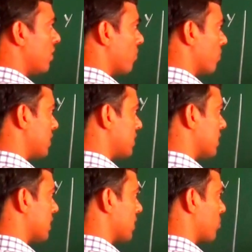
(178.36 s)
what is
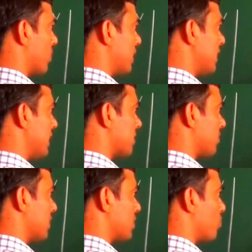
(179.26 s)
the coordinate of
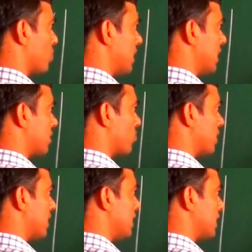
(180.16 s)
this point?
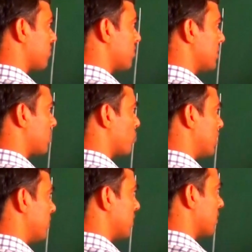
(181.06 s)
Coordinate of this
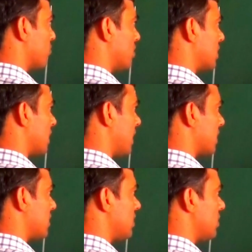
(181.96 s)
point become what?
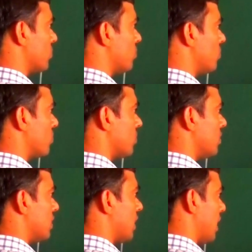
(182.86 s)
x0
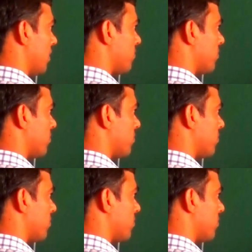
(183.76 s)
f